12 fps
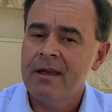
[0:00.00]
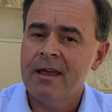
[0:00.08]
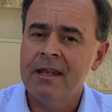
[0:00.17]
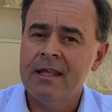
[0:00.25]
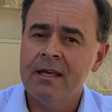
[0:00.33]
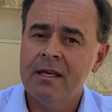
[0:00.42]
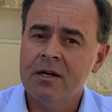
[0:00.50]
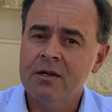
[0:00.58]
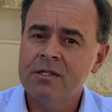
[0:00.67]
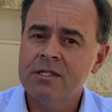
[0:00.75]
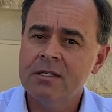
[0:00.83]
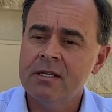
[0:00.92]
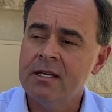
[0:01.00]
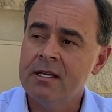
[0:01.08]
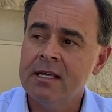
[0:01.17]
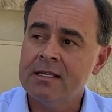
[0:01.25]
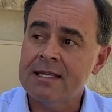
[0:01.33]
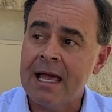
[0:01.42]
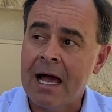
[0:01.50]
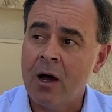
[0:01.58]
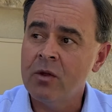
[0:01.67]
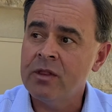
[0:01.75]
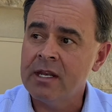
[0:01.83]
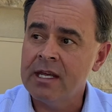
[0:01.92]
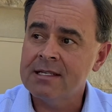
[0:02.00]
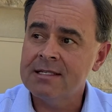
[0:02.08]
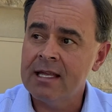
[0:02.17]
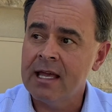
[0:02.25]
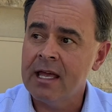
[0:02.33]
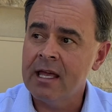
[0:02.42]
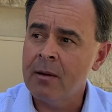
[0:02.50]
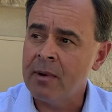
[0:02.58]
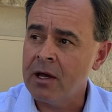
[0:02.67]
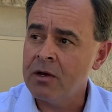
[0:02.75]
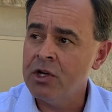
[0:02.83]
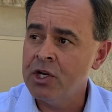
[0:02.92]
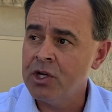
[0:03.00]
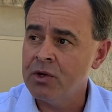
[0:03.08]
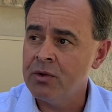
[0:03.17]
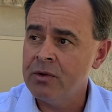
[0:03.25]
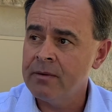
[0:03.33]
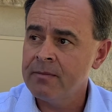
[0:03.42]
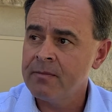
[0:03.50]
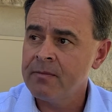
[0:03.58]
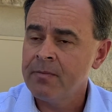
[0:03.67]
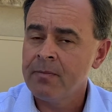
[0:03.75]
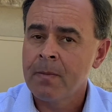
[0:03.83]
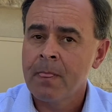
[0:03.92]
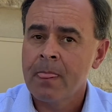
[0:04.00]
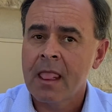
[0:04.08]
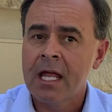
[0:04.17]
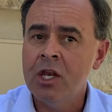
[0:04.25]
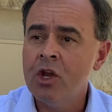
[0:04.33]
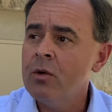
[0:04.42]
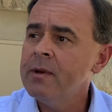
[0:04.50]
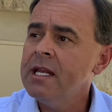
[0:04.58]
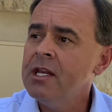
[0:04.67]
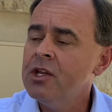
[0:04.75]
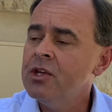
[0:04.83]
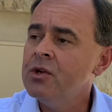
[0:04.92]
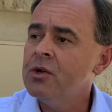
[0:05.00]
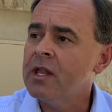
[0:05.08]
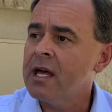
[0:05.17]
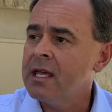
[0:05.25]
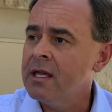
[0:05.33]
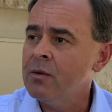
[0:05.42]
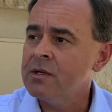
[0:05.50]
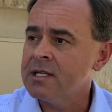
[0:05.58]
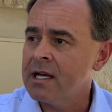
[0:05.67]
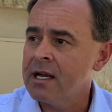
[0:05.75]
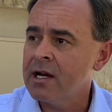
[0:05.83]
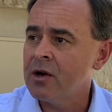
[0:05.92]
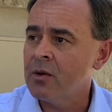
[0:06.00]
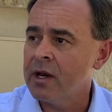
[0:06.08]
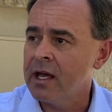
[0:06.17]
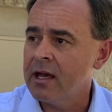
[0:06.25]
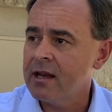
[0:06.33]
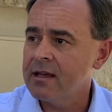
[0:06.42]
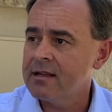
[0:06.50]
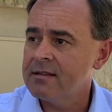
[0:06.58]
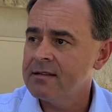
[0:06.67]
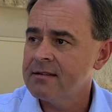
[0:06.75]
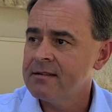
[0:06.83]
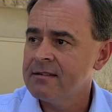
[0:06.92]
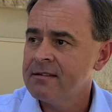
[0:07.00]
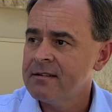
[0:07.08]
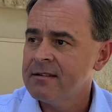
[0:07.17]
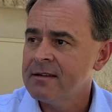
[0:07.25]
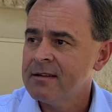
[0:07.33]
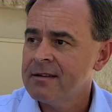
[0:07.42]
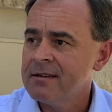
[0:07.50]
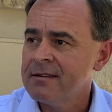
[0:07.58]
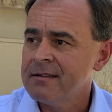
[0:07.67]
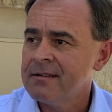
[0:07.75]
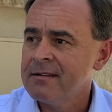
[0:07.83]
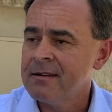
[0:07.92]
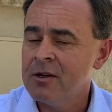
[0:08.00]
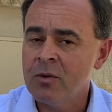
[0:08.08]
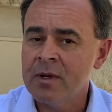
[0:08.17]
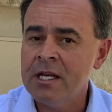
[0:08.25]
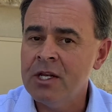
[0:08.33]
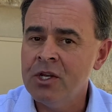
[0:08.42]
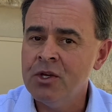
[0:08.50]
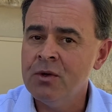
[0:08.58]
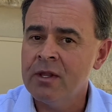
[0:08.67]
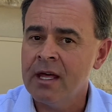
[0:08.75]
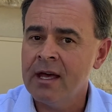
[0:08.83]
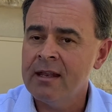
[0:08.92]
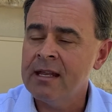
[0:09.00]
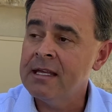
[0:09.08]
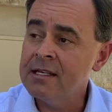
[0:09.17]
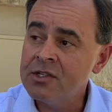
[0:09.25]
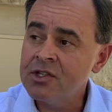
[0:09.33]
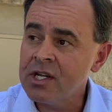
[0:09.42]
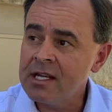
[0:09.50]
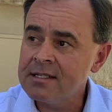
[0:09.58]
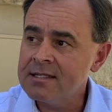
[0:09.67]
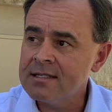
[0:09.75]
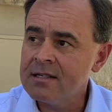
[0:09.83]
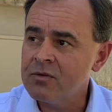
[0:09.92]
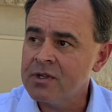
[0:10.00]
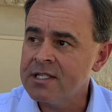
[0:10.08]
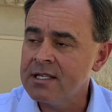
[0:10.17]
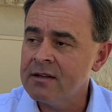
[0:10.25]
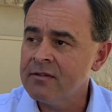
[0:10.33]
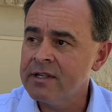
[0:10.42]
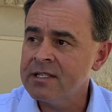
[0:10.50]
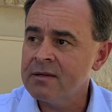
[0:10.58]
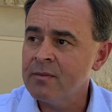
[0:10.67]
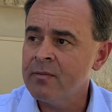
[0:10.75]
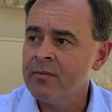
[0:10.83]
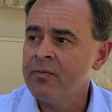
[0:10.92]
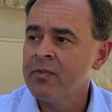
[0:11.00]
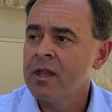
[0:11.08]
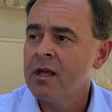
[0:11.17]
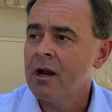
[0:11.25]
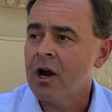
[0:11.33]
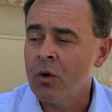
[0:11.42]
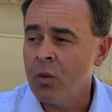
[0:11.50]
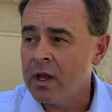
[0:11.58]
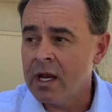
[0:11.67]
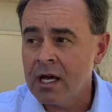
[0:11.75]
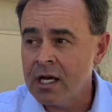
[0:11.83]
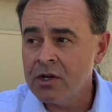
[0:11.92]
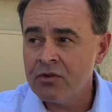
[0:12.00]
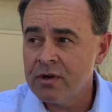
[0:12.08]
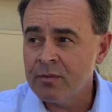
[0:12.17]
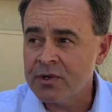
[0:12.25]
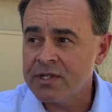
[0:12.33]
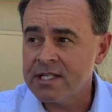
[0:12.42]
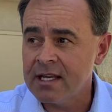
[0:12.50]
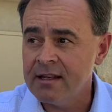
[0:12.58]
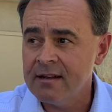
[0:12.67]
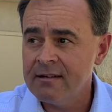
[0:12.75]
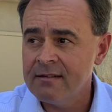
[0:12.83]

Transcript: And he goes, he gets out the next day about noon, and nobody knew that he was a heroin addict. Nobody knew that. His chances of recidivism are 100%.